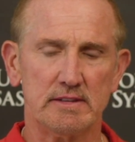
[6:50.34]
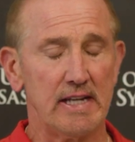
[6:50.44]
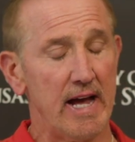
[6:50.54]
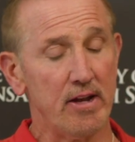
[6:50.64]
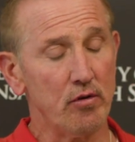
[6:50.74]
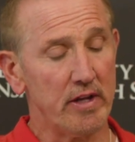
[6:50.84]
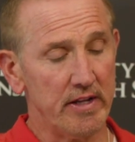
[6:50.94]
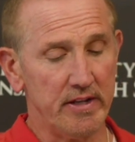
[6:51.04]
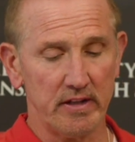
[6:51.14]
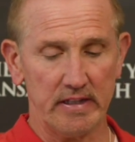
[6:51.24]
Yeah, I don't get
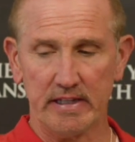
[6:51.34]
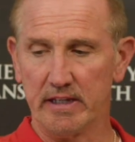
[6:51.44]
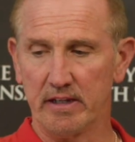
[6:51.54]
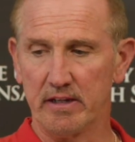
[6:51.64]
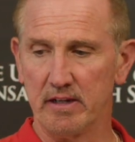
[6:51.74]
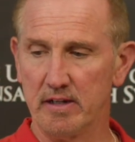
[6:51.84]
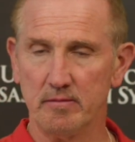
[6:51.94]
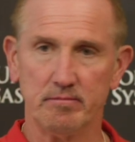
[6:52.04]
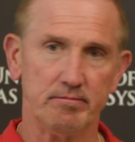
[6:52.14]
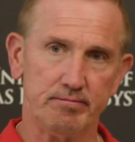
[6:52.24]
into league
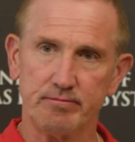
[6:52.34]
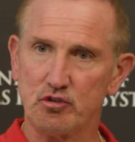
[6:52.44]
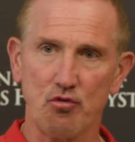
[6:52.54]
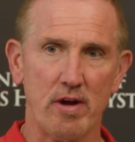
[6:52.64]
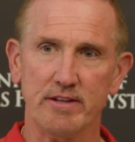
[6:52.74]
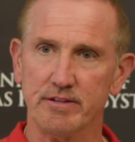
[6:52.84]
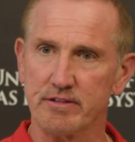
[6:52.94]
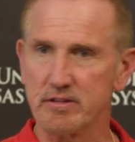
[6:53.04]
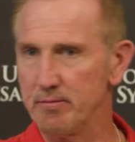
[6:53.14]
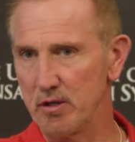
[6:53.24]

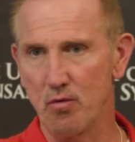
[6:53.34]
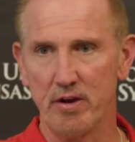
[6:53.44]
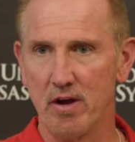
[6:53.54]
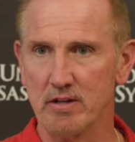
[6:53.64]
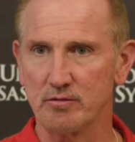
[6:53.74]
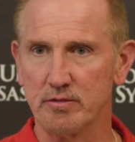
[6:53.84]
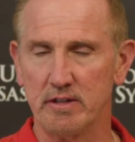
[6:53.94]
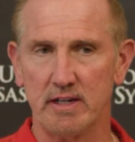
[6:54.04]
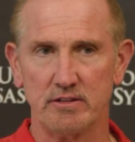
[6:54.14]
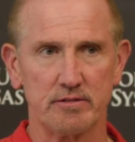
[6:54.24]
trends, to be quite honest with
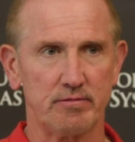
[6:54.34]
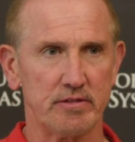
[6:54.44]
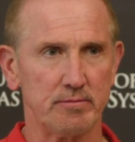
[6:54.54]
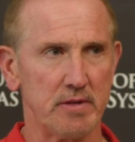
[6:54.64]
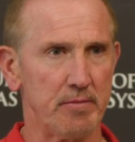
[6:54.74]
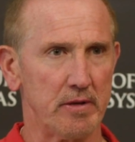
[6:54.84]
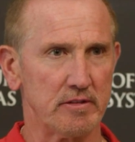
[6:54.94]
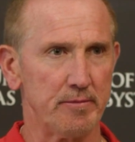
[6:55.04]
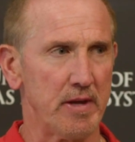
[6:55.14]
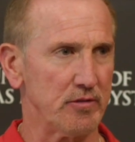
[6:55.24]
you. I just
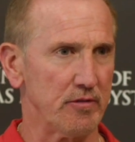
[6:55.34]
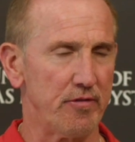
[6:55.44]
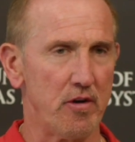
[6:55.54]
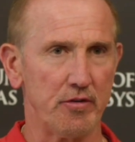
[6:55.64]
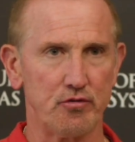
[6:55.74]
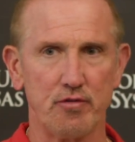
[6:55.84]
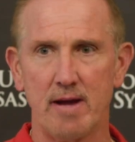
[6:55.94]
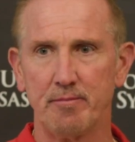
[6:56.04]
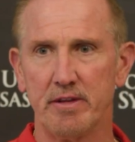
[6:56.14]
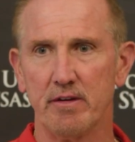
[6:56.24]
sometimes you can fall in a
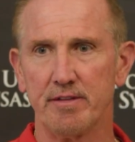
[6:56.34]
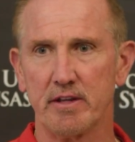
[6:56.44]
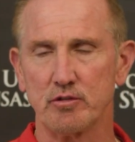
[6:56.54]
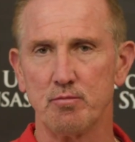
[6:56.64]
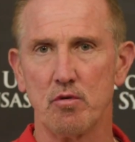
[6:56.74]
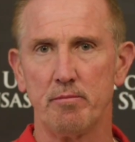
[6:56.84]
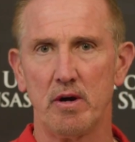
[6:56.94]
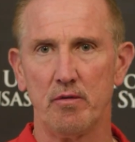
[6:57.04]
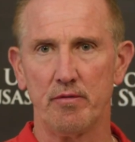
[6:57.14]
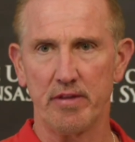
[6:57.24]
trap there. I think it's more
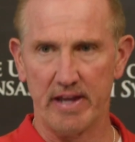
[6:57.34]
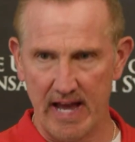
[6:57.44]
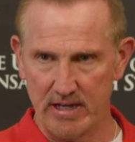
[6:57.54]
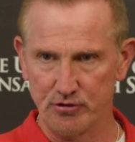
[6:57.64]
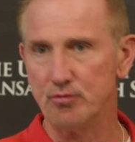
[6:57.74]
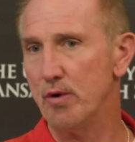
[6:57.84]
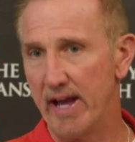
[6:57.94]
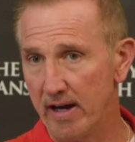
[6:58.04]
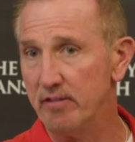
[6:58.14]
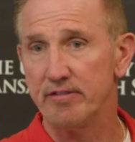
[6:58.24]
about the guys you
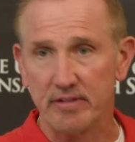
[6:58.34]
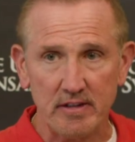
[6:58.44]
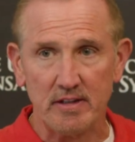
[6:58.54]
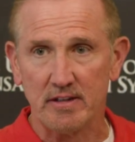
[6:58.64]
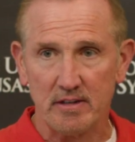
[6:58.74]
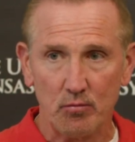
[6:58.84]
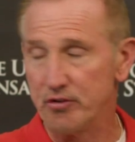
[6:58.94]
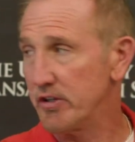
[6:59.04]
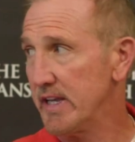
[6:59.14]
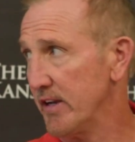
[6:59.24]
have, what
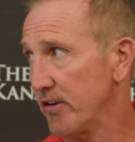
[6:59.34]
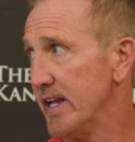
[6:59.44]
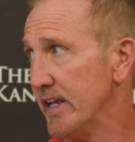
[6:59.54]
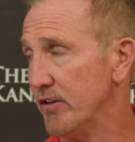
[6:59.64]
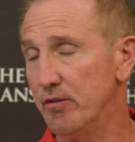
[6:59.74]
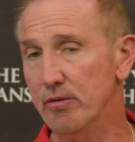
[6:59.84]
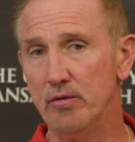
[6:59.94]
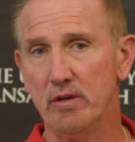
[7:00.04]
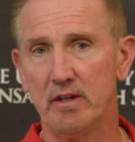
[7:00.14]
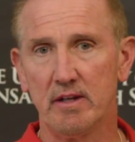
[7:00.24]
you can or can't do,
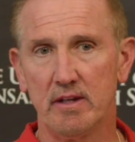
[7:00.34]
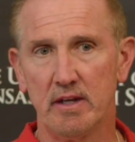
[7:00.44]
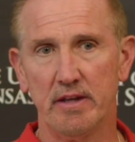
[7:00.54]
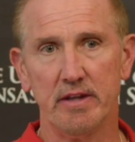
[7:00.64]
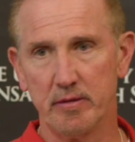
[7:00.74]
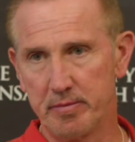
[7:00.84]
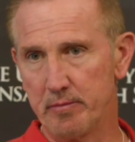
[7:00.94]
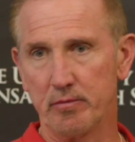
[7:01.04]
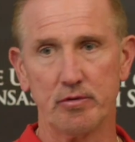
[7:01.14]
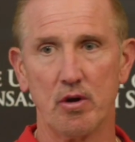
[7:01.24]
and then the
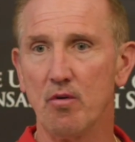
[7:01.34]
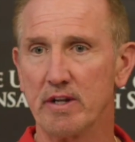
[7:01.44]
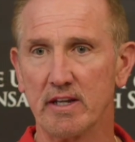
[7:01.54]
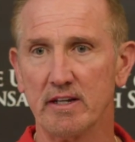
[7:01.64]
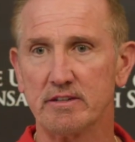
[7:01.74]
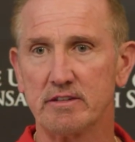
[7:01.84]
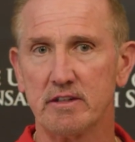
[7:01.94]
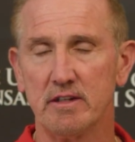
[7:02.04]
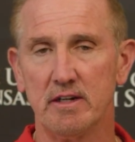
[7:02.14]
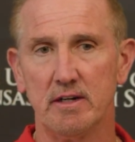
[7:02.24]
people you're going
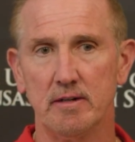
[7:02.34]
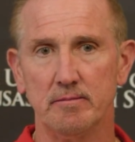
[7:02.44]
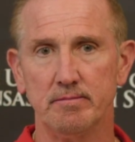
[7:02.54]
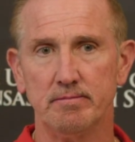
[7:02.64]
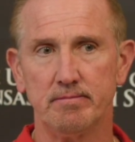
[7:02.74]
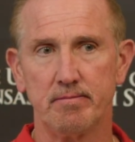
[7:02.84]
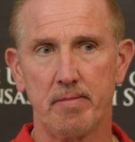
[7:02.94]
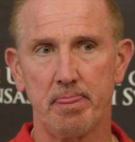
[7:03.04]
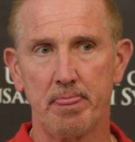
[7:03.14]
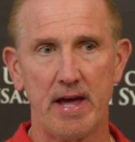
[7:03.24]
against.
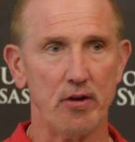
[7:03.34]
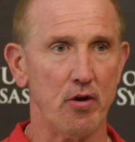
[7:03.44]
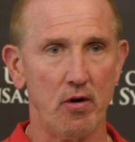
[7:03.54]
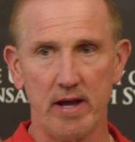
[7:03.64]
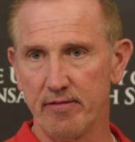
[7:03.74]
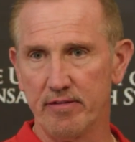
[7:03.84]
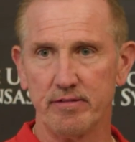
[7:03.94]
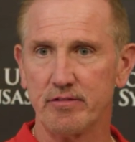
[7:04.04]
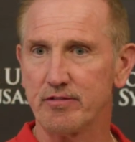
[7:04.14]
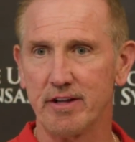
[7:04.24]
I don't know. I
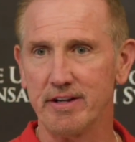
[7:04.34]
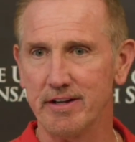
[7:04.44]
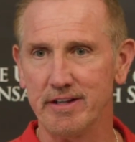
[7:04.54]
haven't studied it